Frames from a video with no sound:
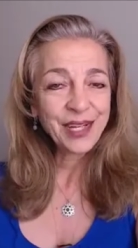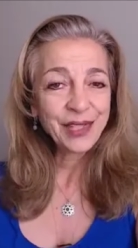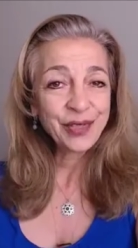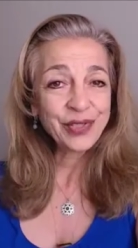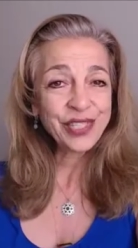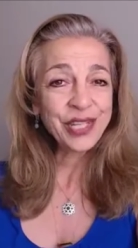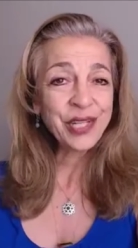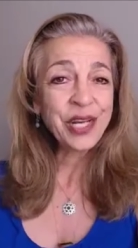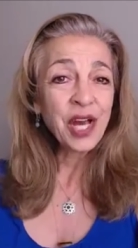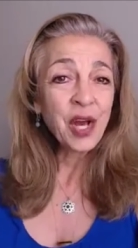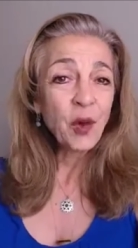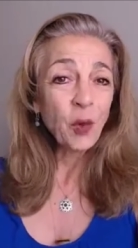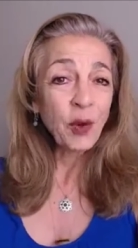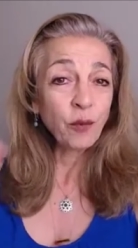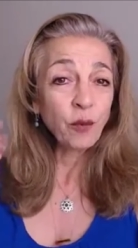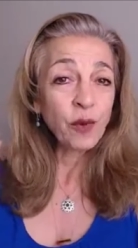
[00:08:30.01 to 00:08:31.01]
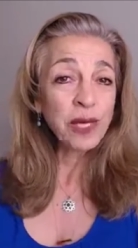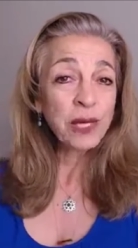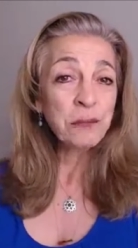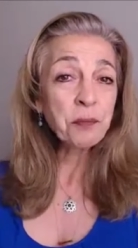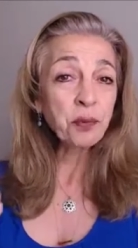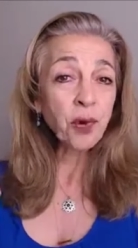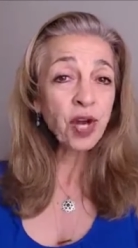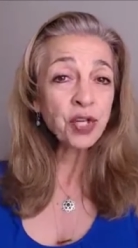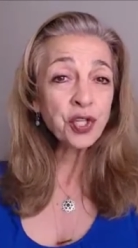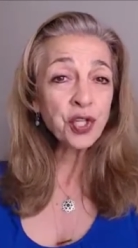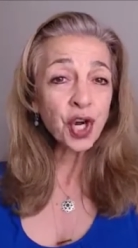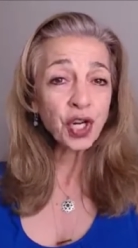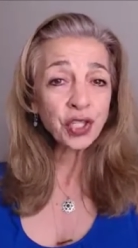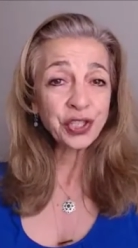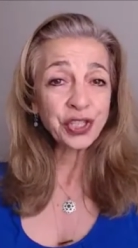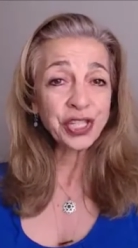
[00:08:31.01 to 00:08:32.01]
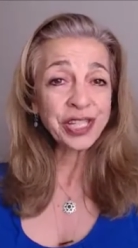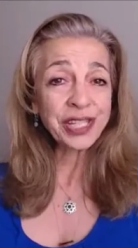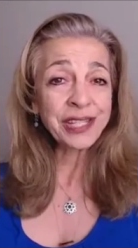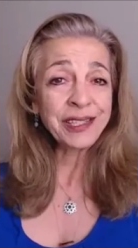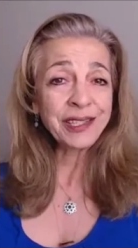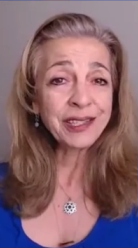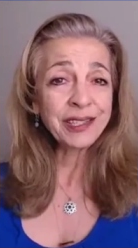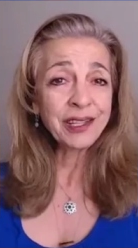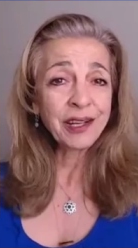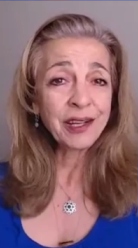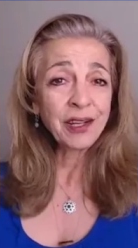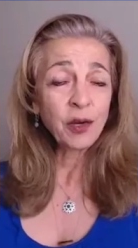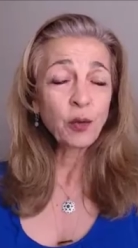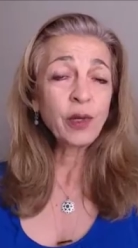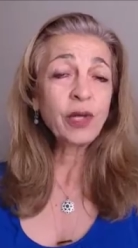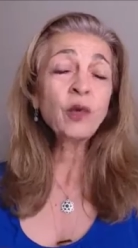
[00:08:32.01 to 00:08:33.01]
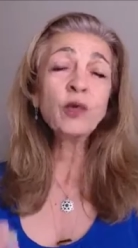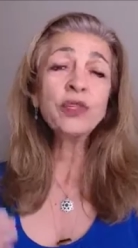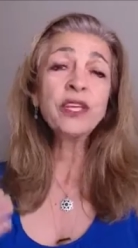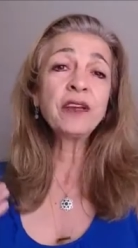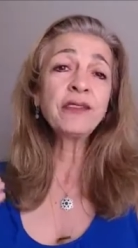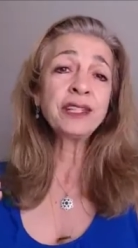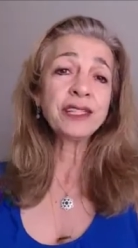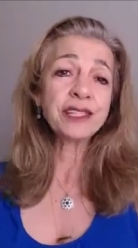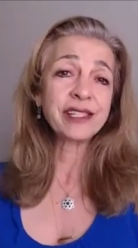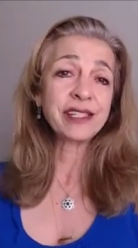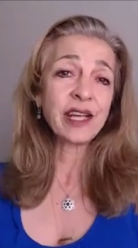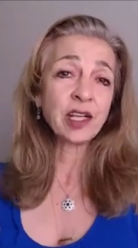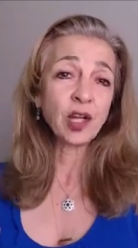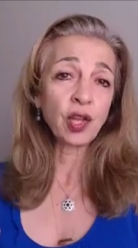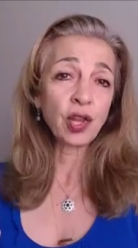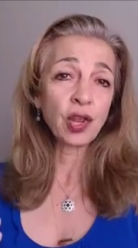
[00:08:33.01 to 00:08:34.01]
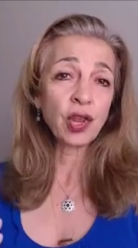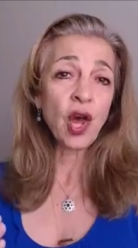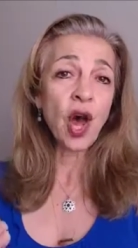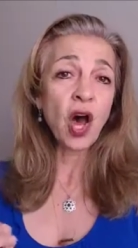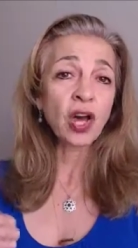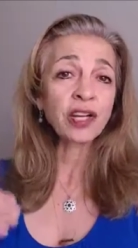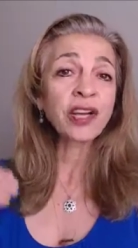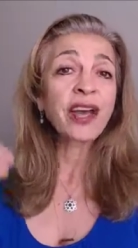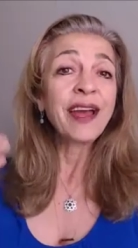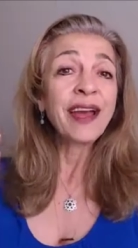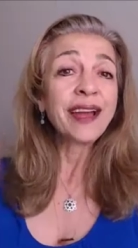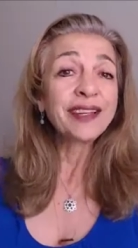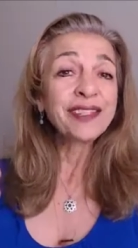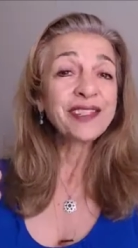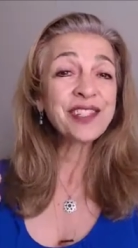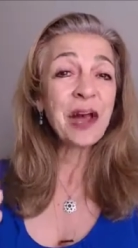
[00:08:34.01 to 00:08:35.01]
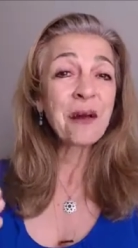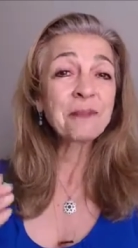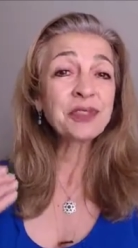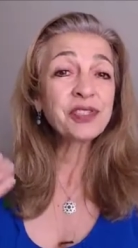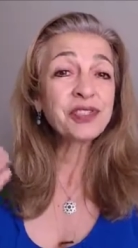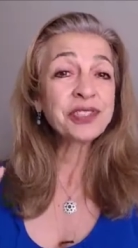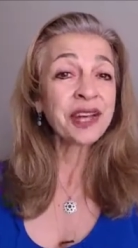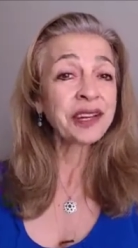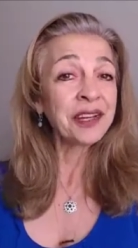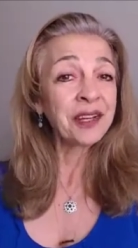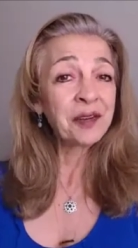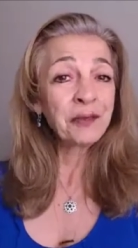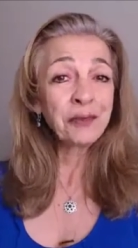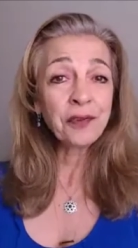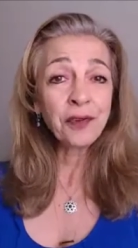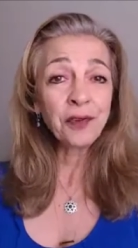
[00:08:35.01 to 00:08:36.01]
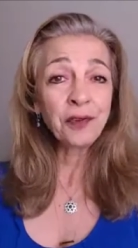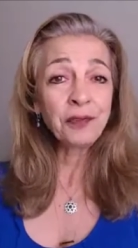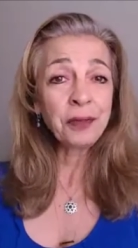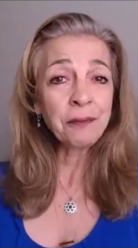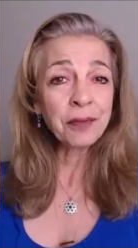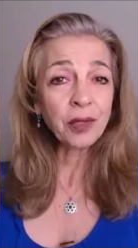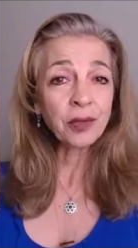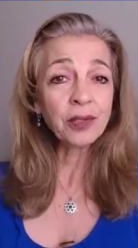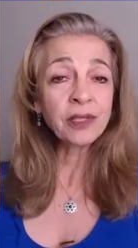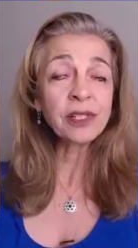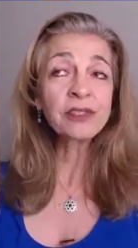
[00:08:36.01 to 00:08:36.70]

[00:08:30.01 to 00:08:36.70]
You see, when we brush our teeth, we don't give it a second thought except standing in front of the mirror.